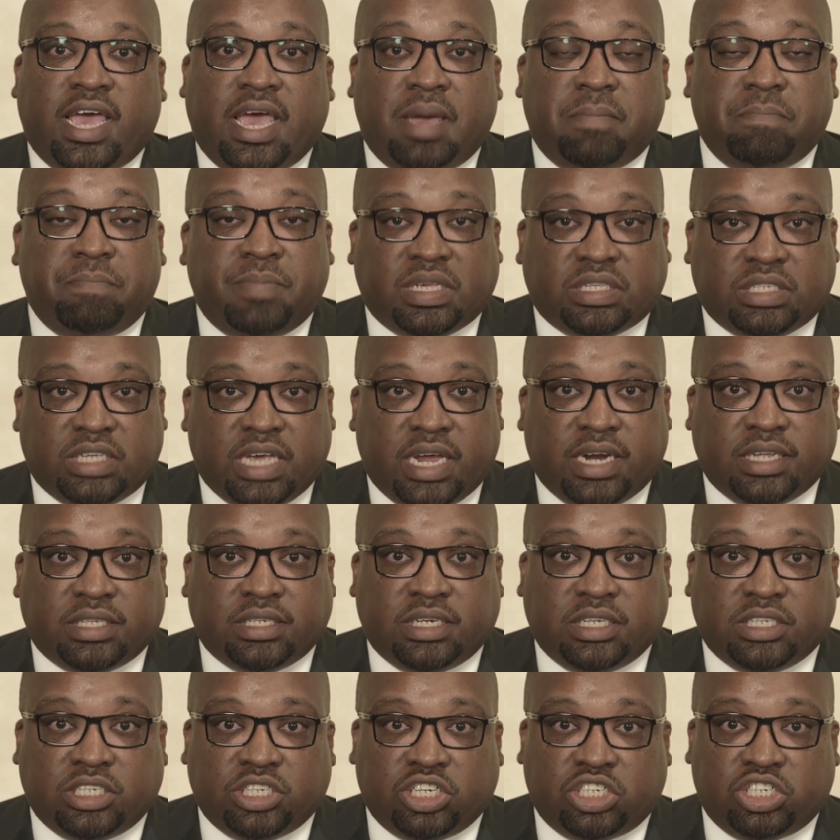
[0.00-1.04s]
MPC and
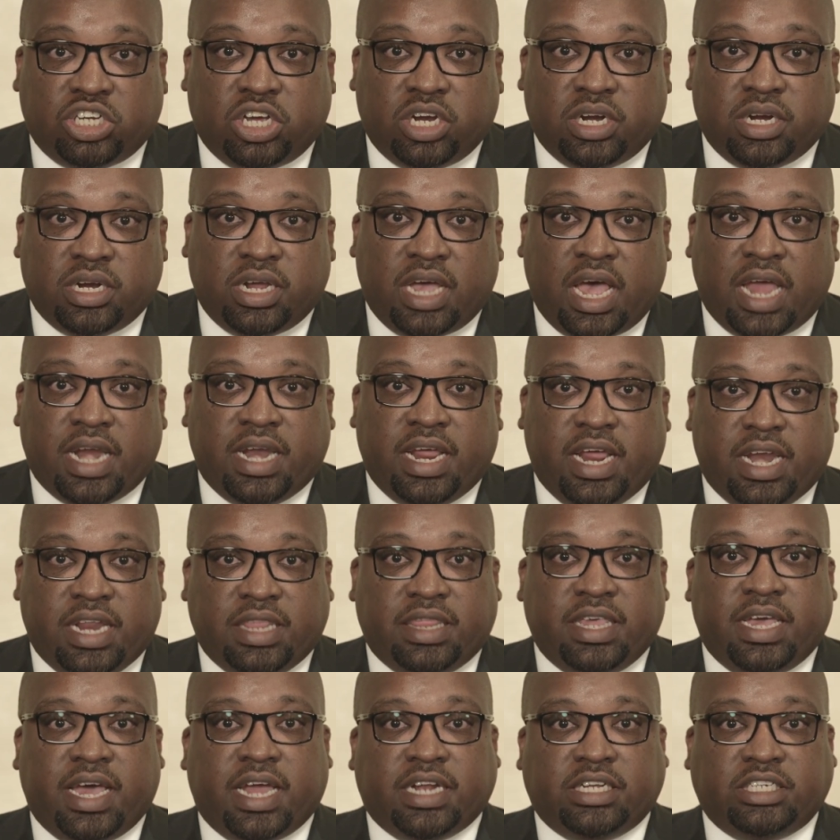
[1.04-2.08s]
its decision and
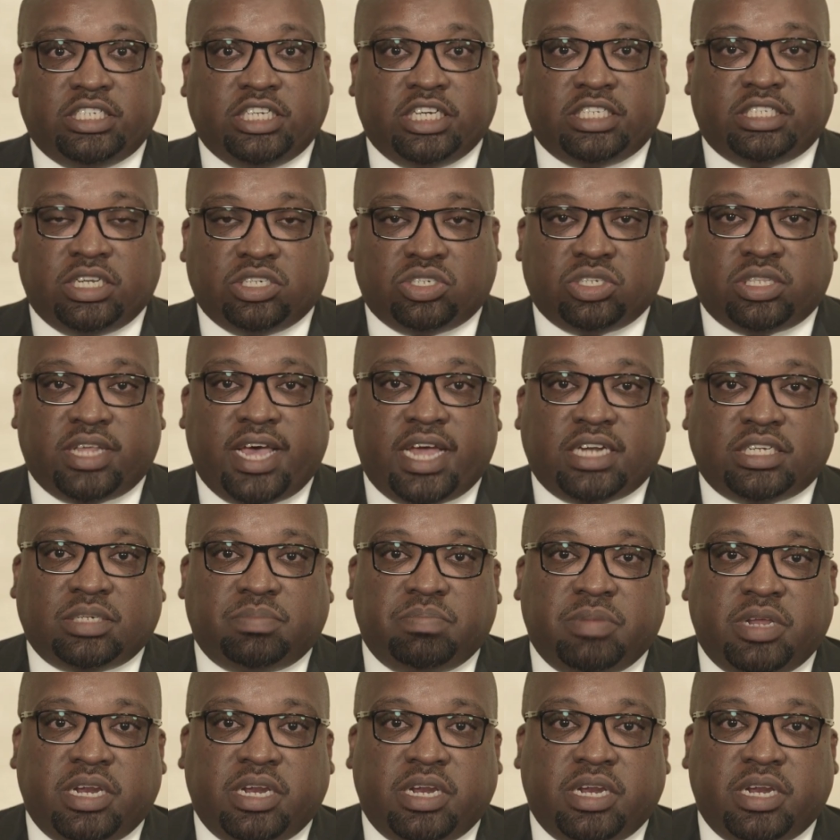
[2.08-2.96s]
anything adjacent to that,